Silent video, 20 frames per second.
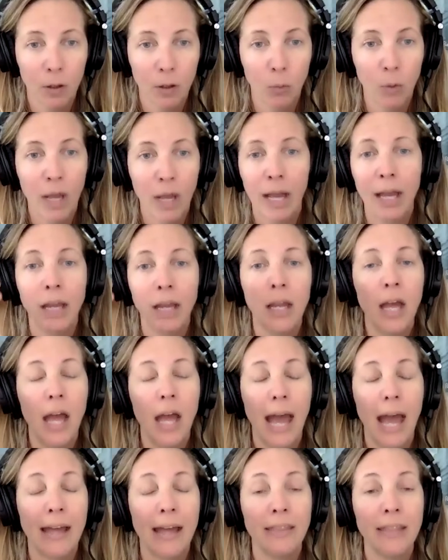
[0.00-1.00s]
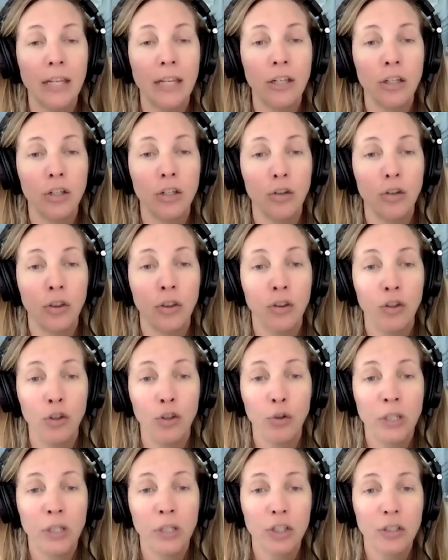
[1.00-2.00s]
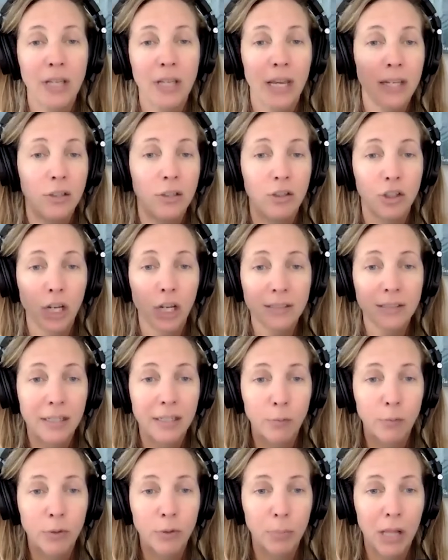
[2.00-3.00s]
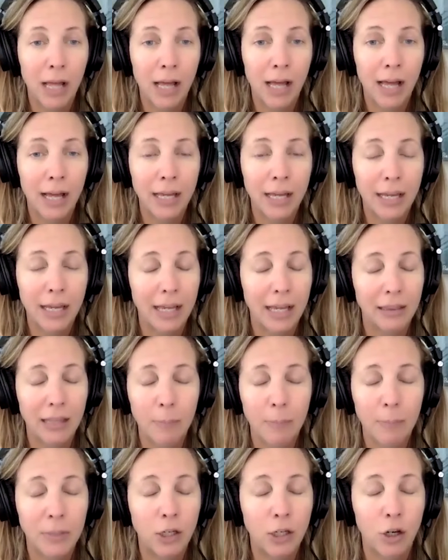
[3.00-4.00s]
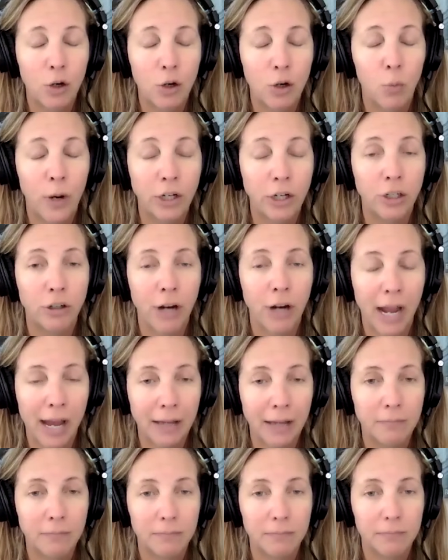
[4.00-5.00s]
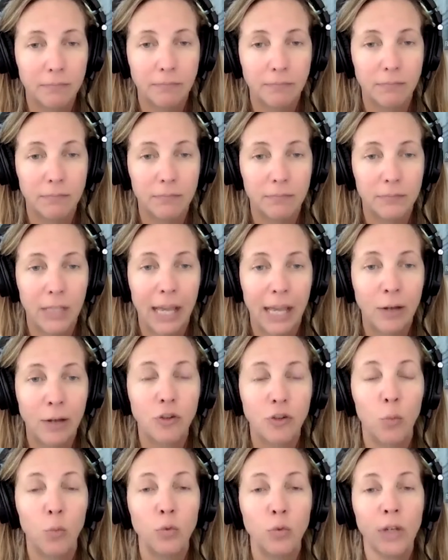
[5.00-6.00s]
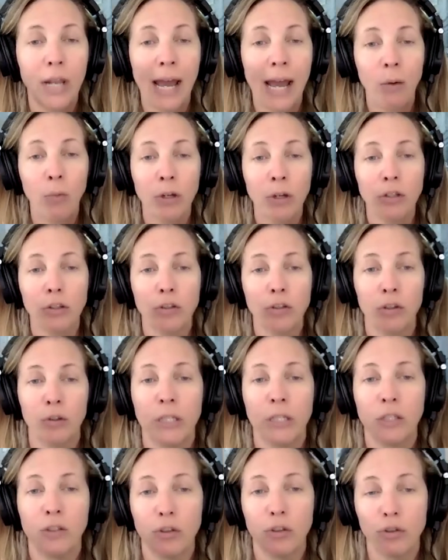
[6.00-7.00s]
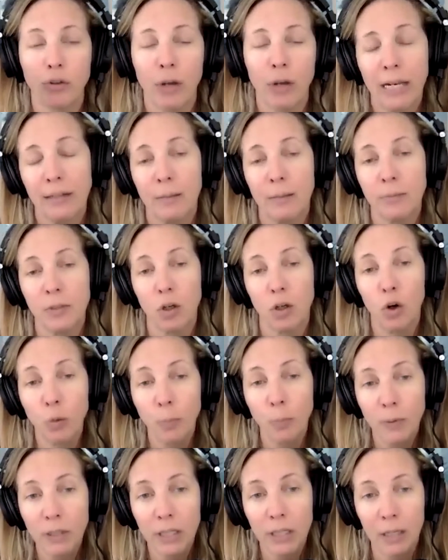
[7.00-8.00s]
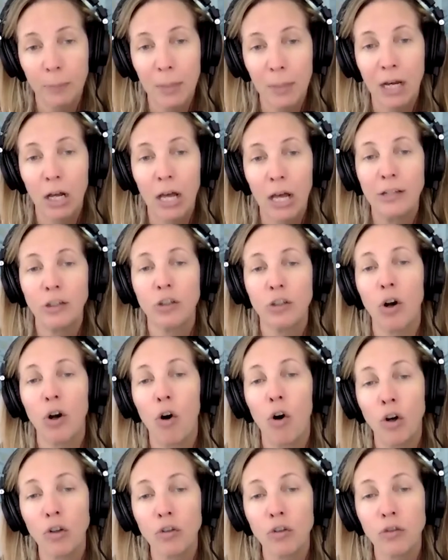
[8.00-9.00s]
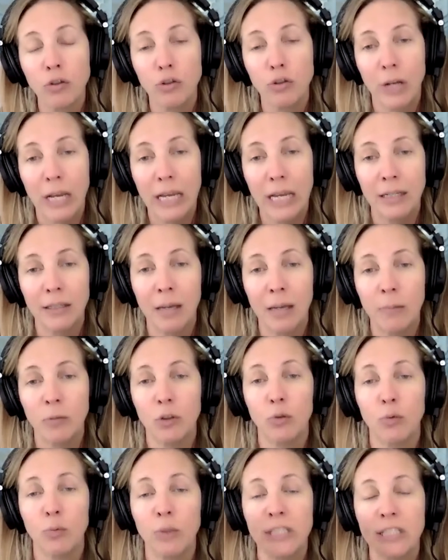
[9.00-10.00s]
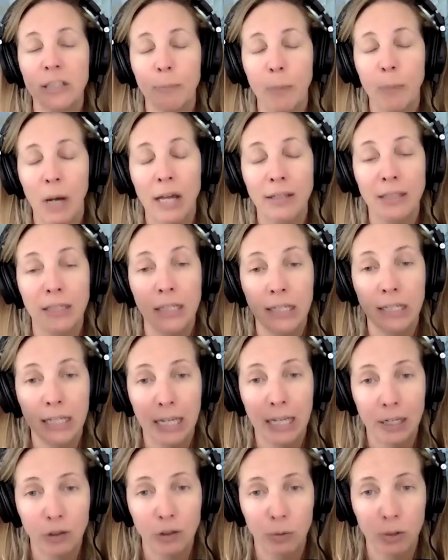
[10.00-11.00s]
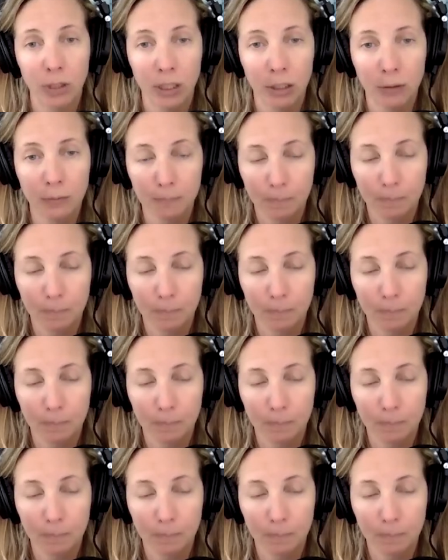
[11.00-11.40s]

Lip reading: Okay. And then you can just say, just hit reply and let me know where you're at. And so now what you're doing is you're training them to open the email, and you're also training them to respond and engage with you.